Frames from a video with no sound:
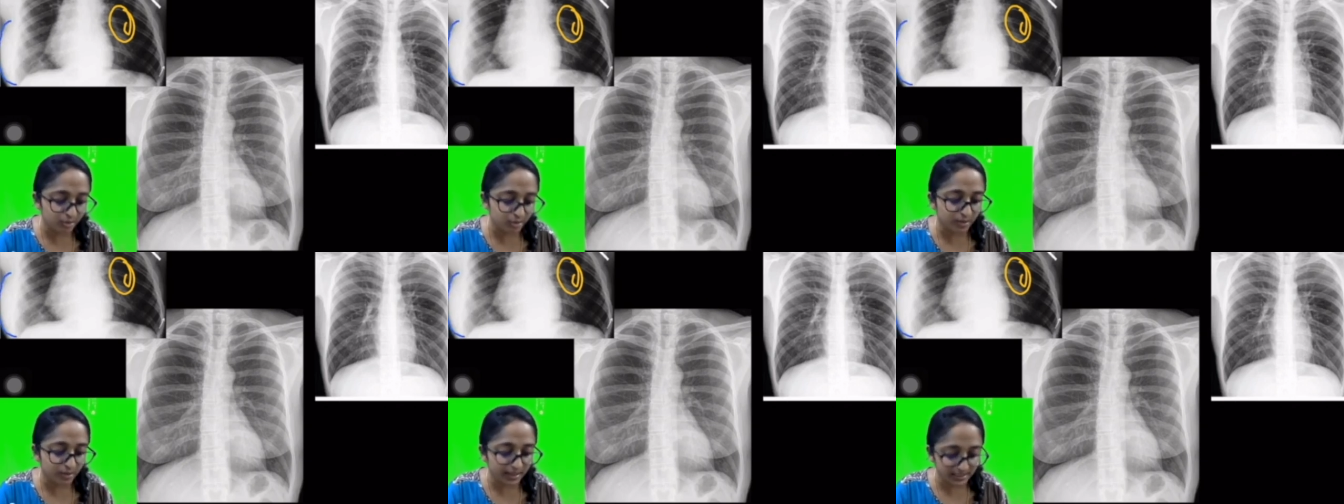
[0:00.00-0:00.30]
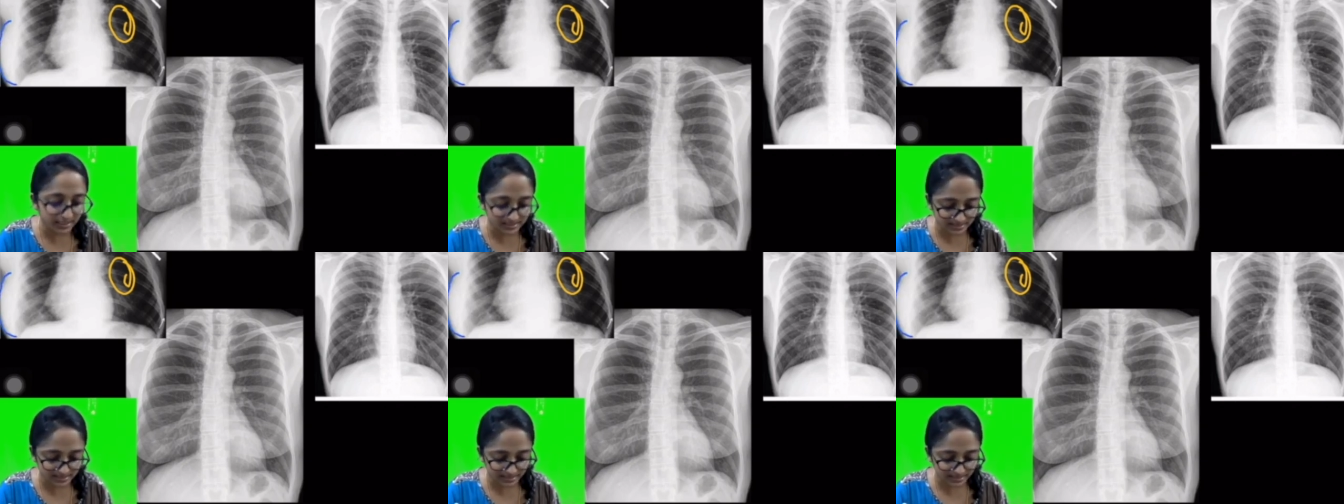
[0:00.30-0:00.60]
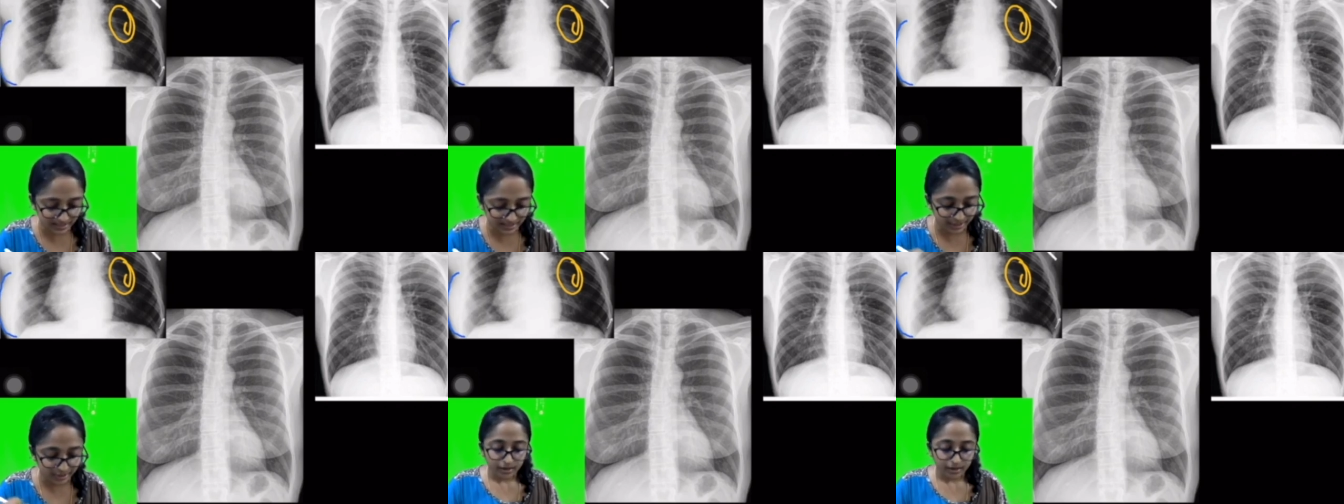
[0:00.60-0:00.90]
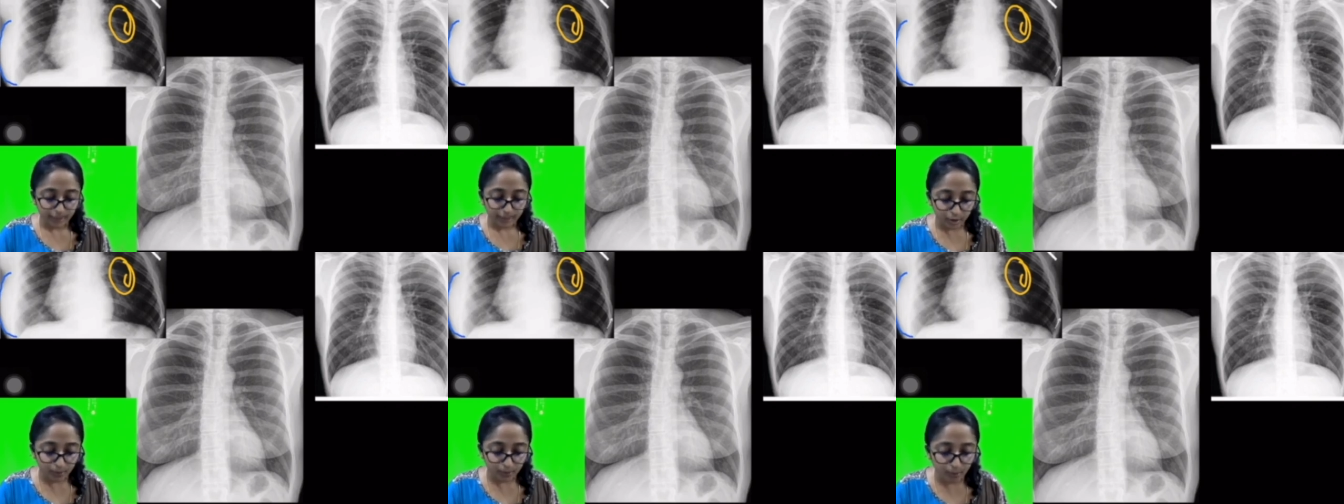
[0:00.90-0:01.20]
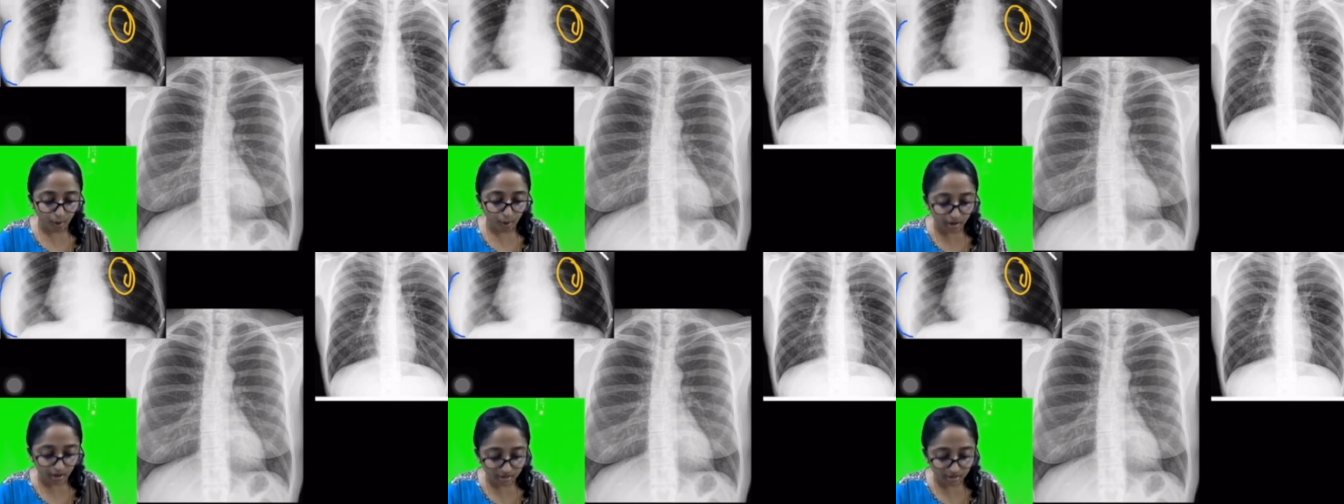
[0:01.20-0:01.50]
right side. Can you
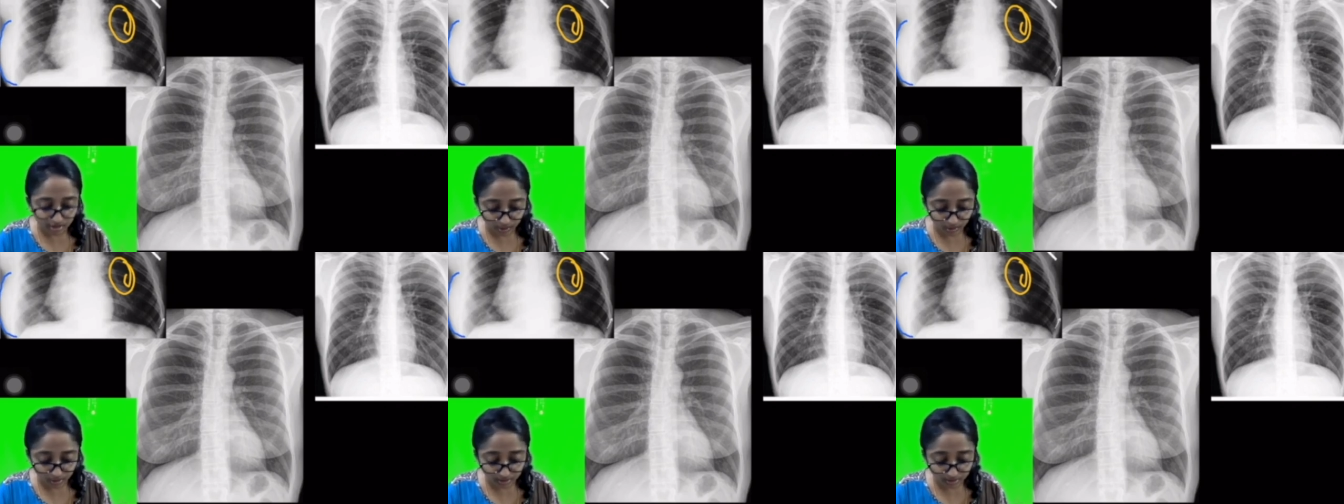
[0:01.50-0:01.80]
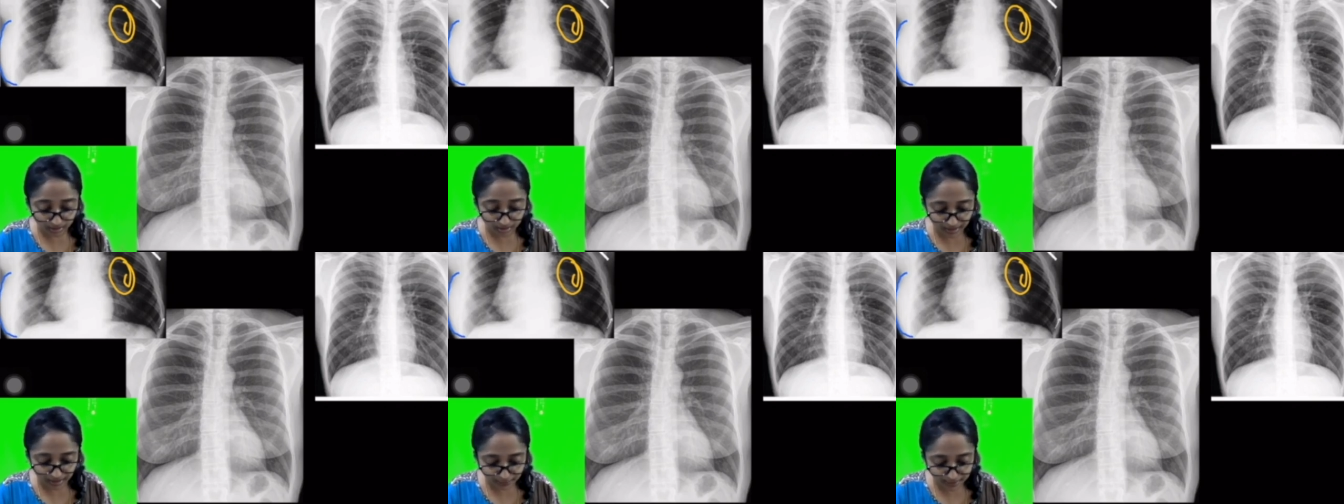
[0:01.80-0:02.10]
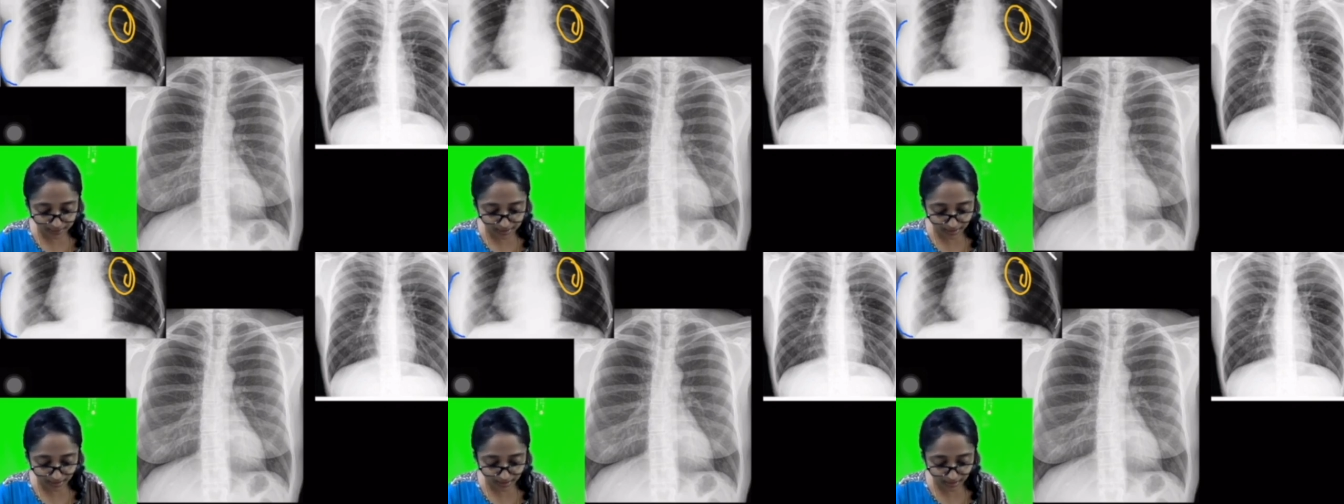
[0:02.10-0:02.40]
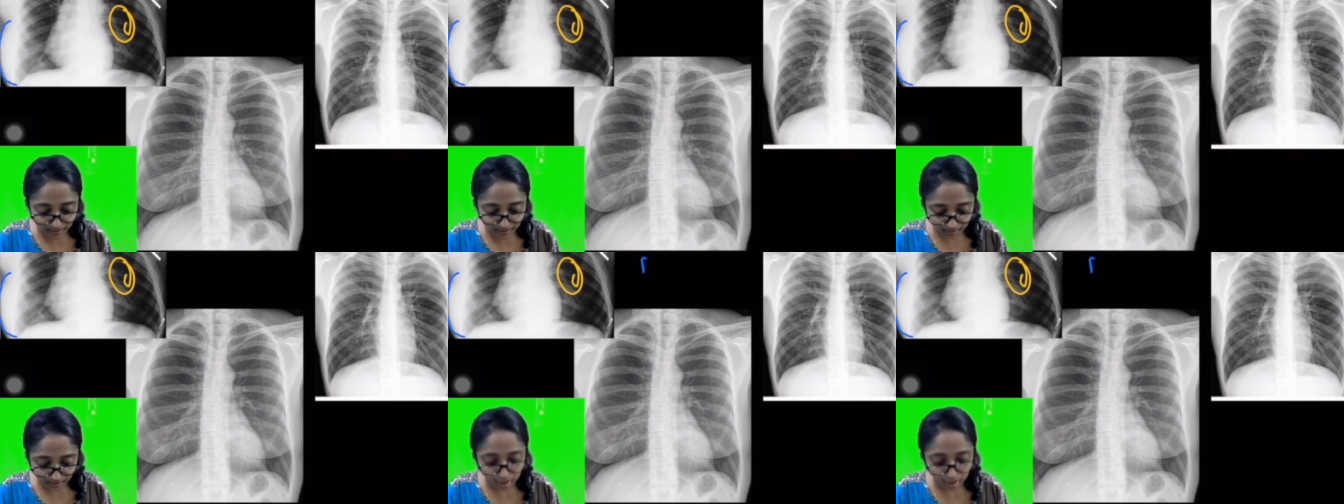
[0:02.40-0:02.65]
point it out on the left side?